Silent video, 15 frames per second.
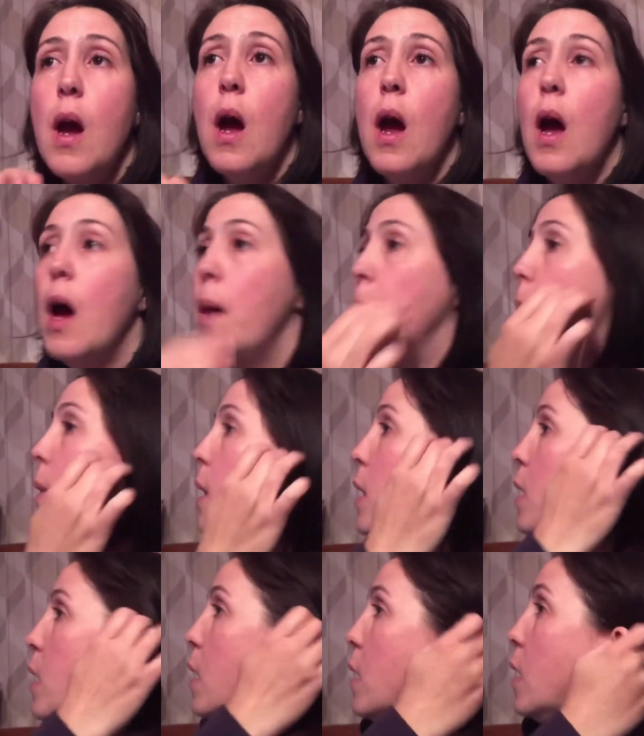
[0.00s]
And
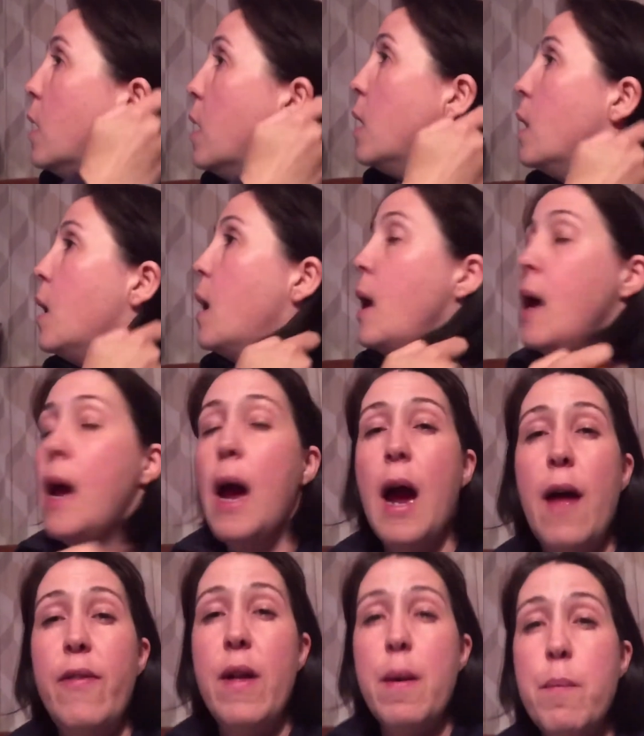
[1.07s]

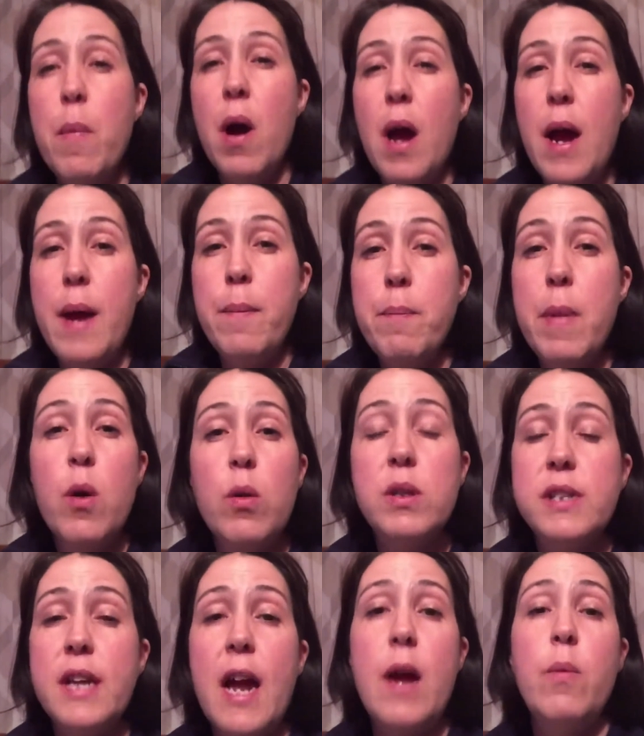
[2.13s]
then my
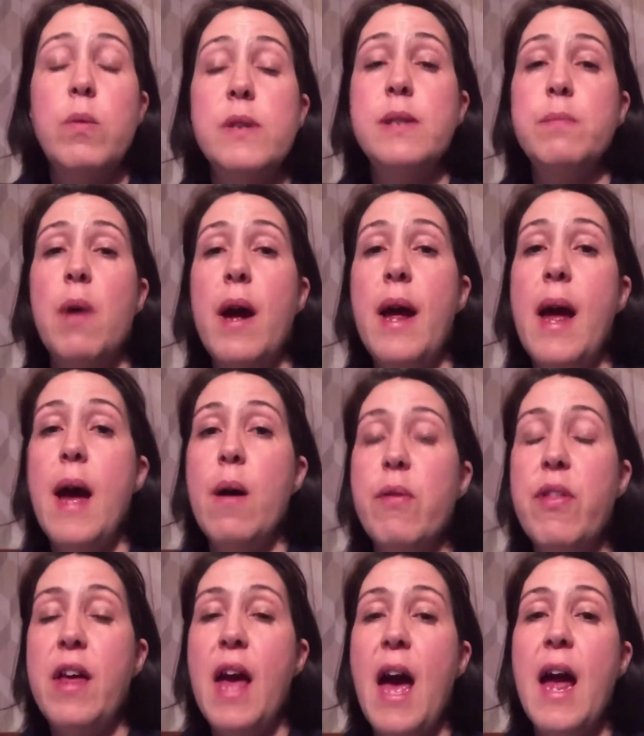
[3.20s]
milk today was my
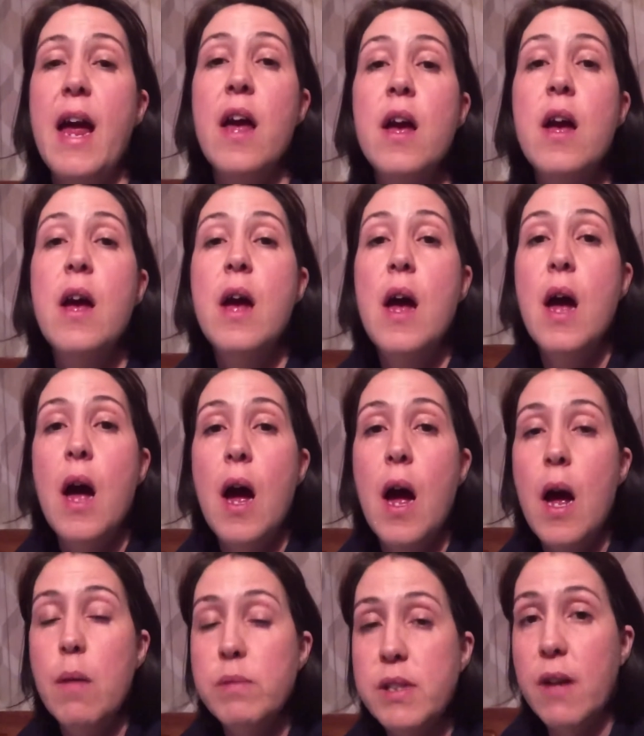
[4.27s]
healthy A.
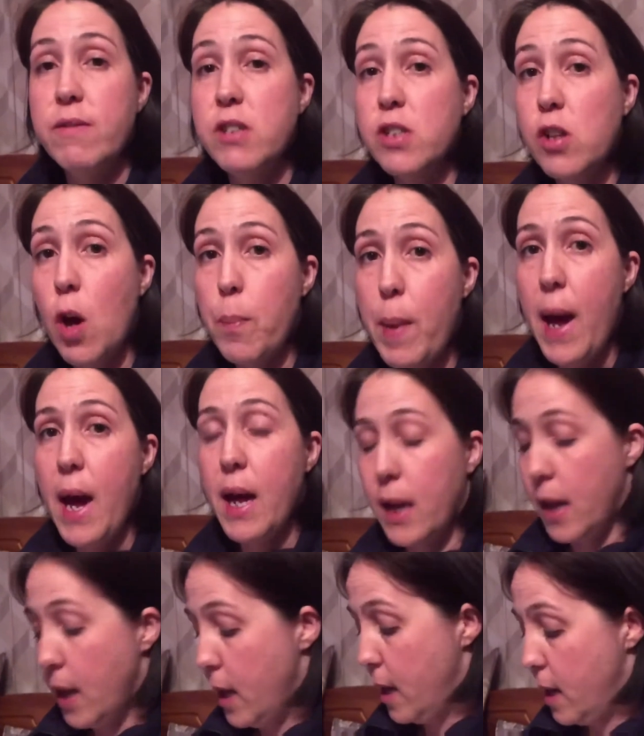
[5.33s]
So I've just got
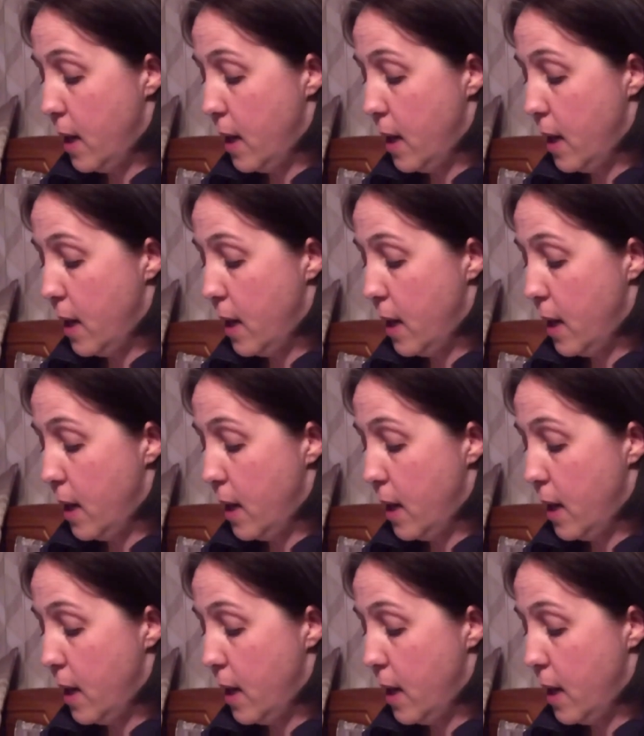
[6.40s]
back.